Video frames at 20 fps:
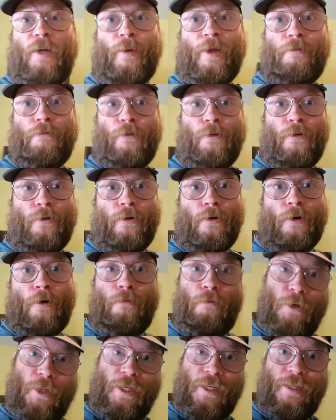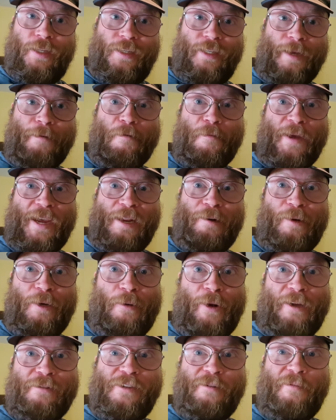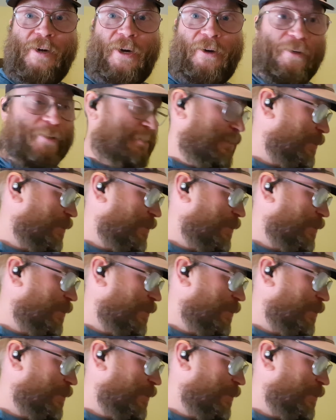gotta wait for, hopefully, Damn Man will arrive tomorrow.